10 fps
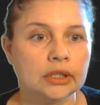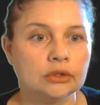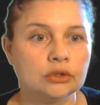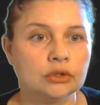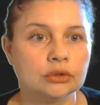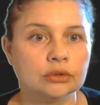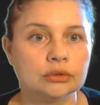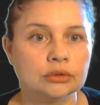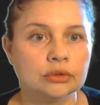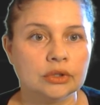
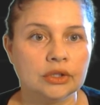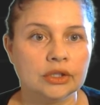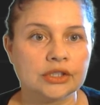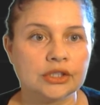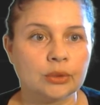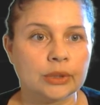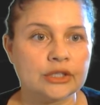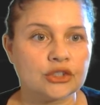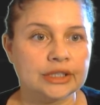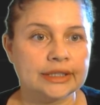into this
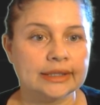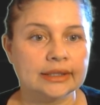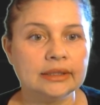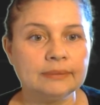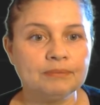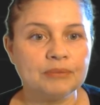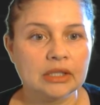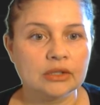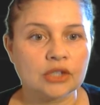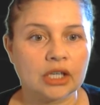equation here,
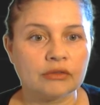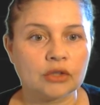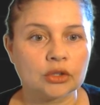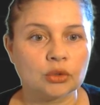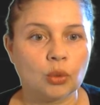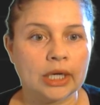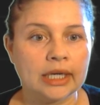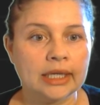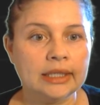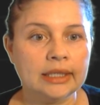so I've got
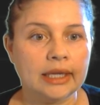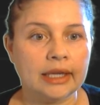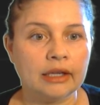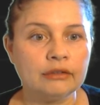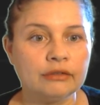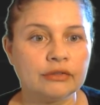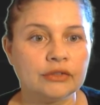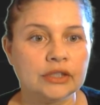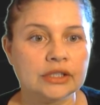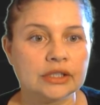
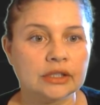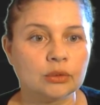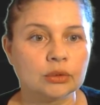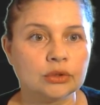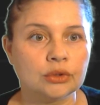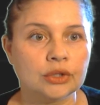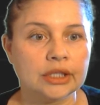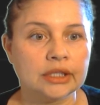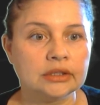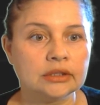yf is equal to
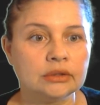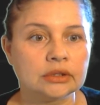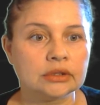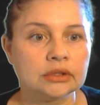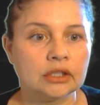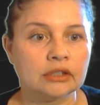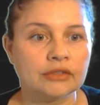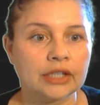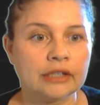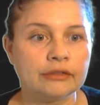the integral
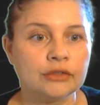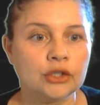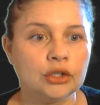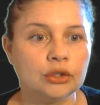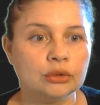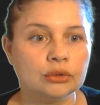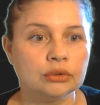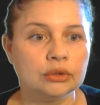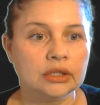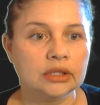of f
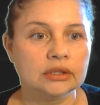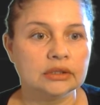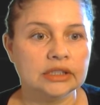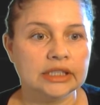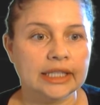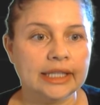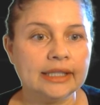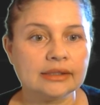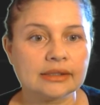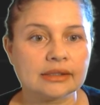q
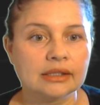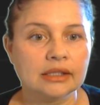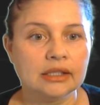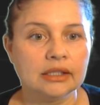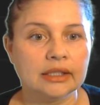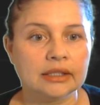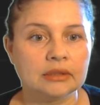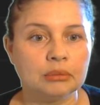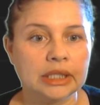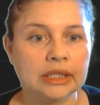dx.
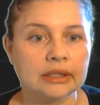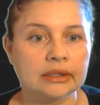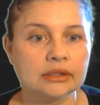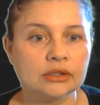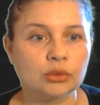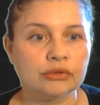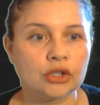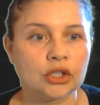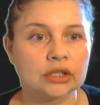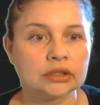It means
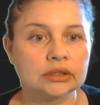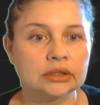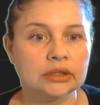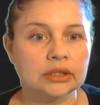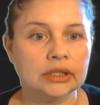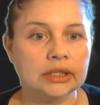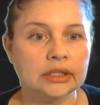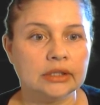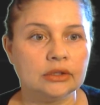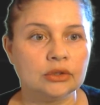we've got
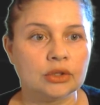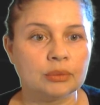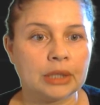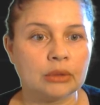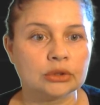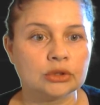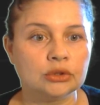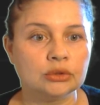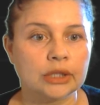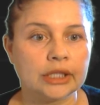e to the power
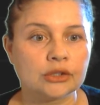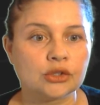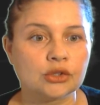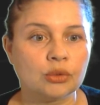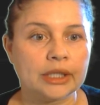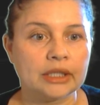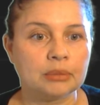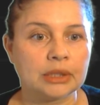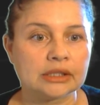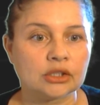two x squared
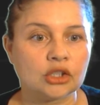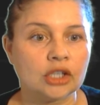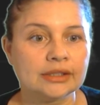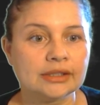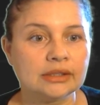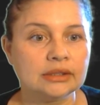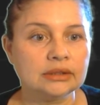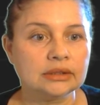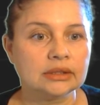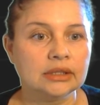plus a
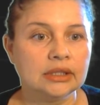constant